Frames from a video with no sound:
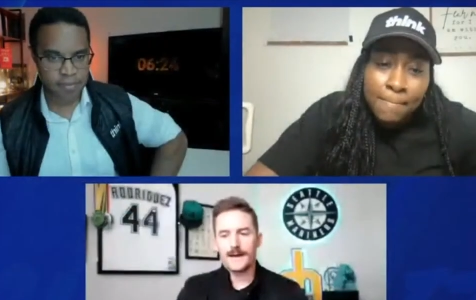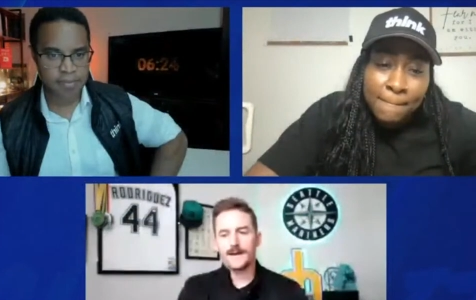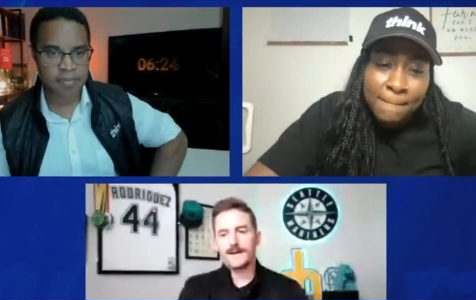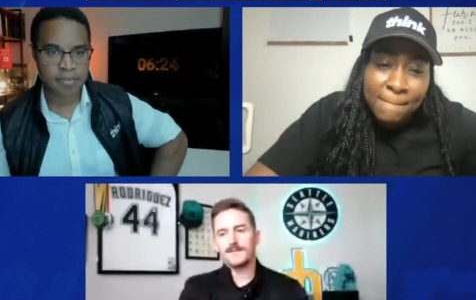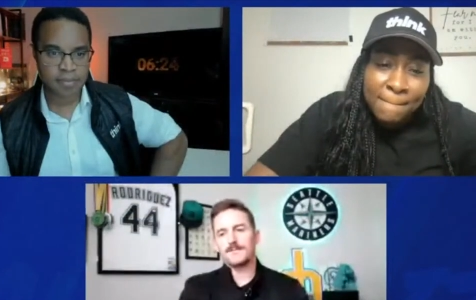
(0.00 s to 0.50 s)
Speaker 1: and
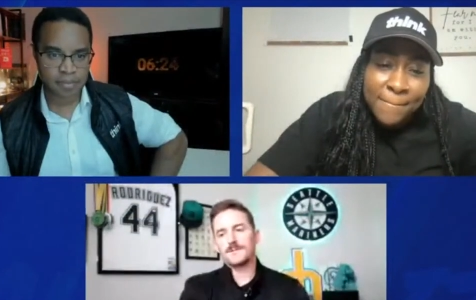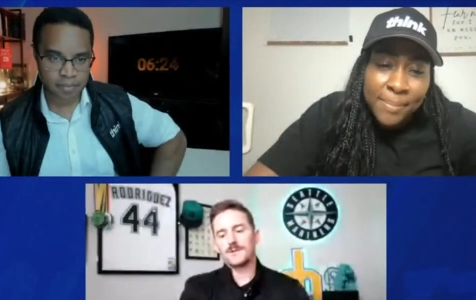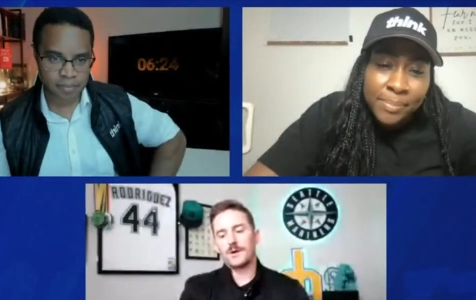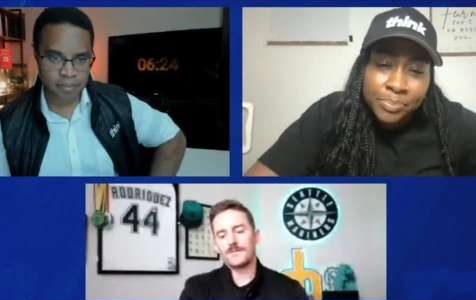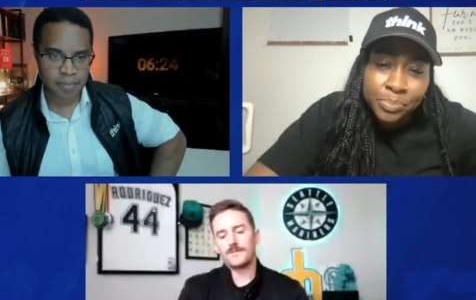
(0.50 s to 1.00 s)
so I've
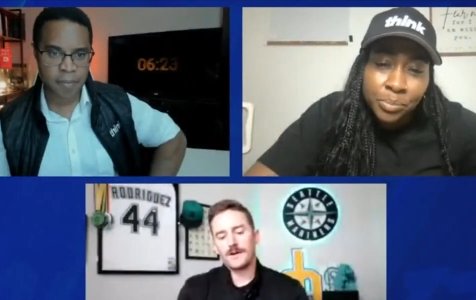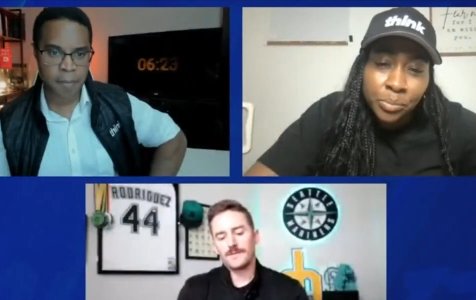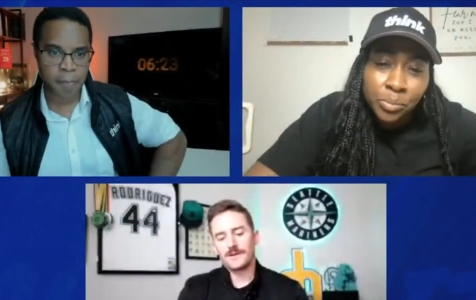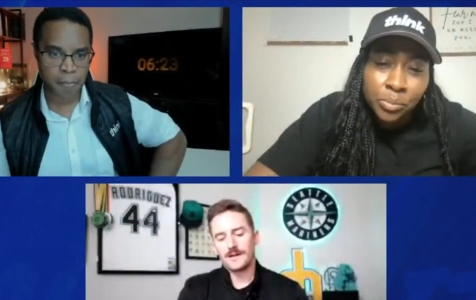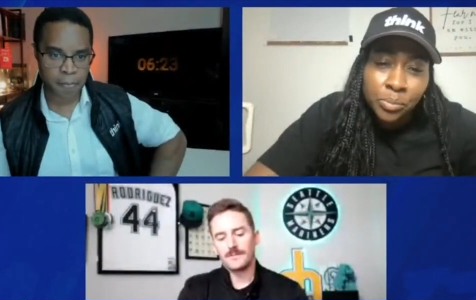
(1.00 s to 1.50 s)
I've kind of
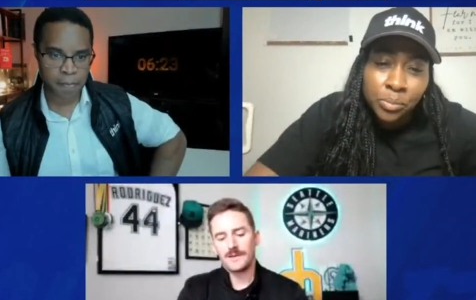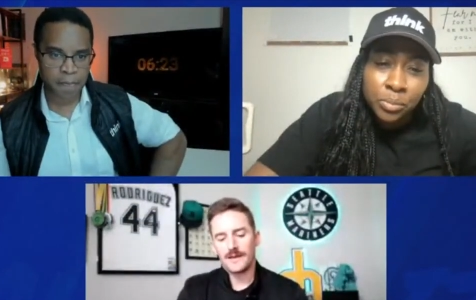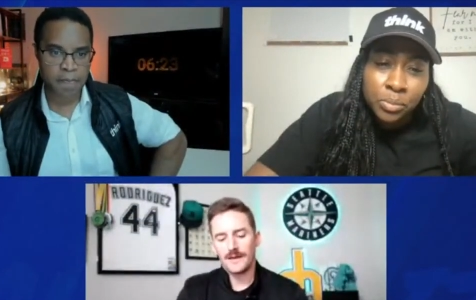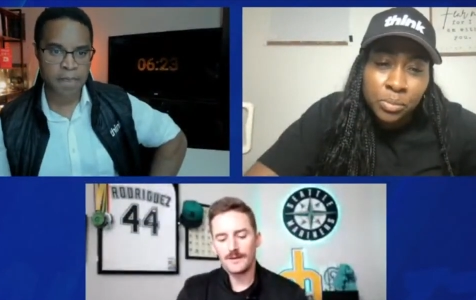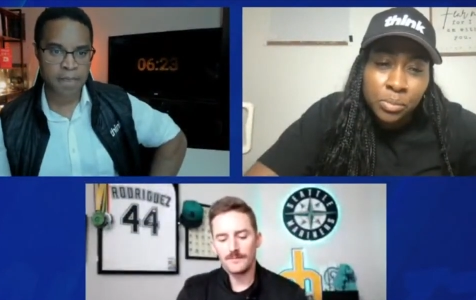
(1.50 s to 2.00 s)
became
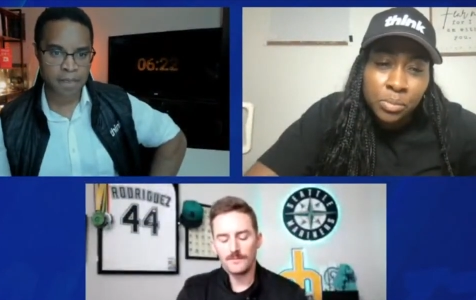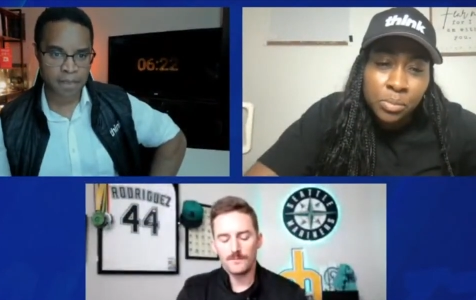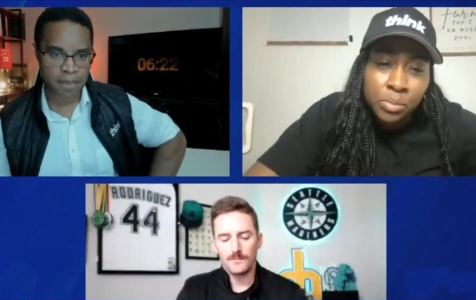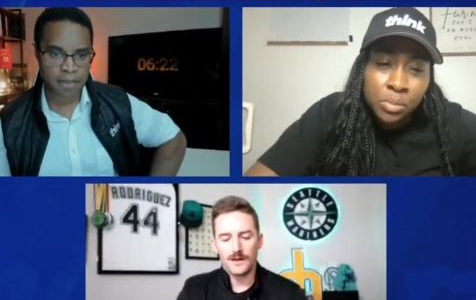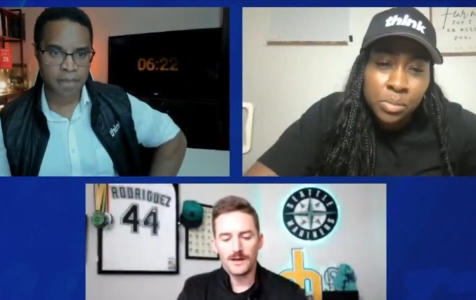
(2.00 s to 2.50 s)

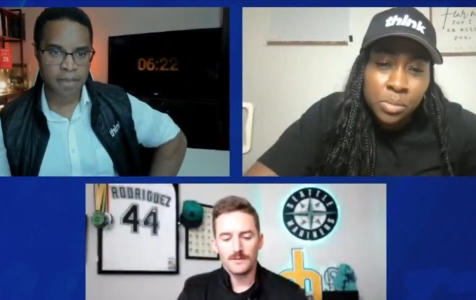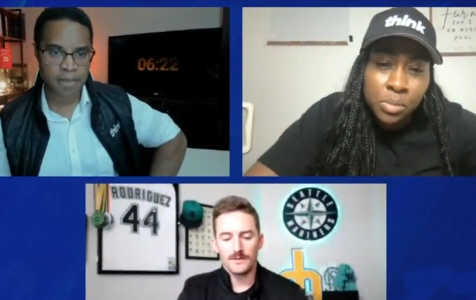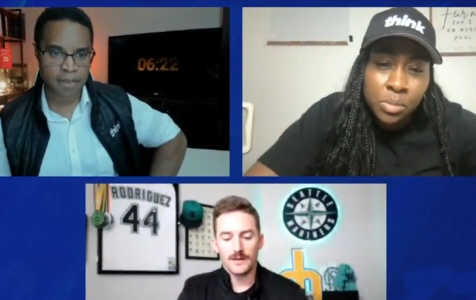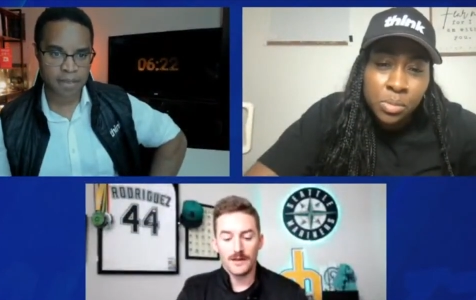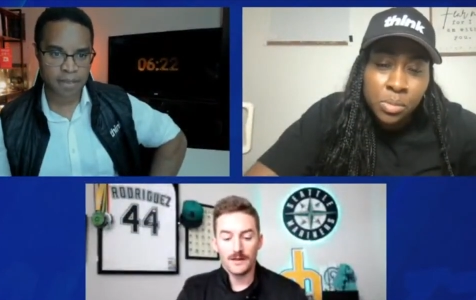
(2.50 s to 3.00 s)
uh,
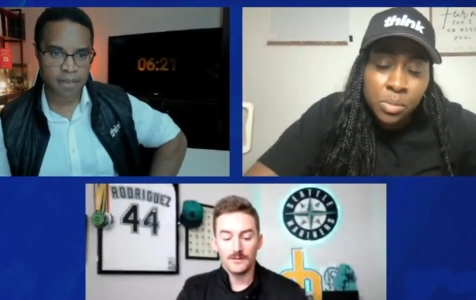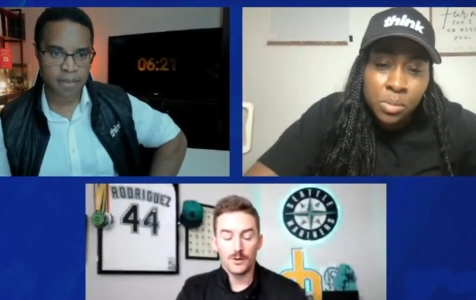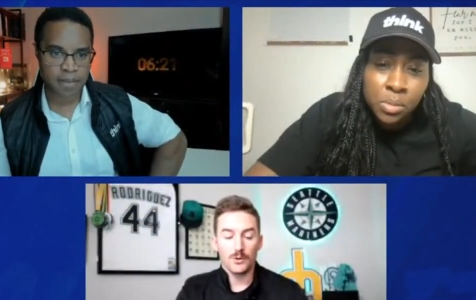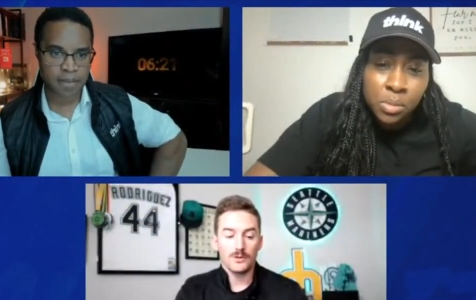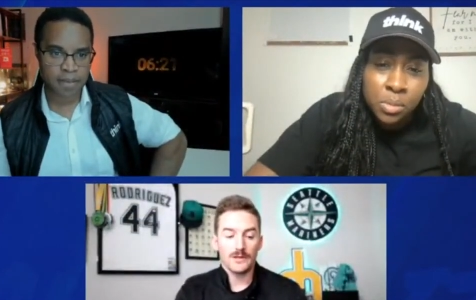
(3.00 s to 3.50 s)
locally
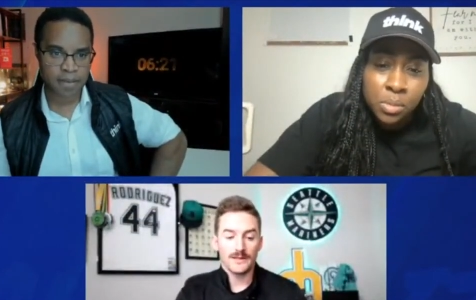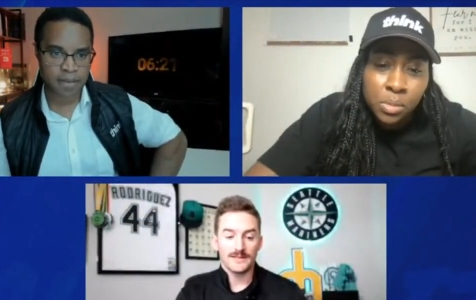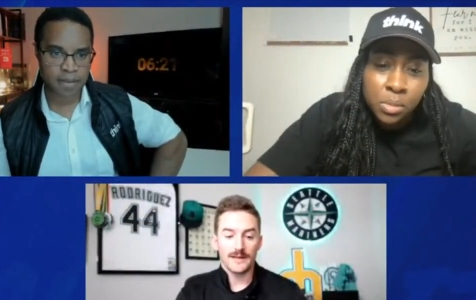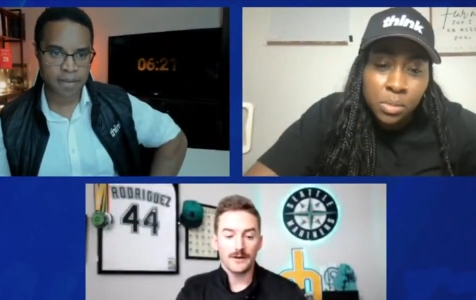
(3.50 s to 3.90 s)
in this area.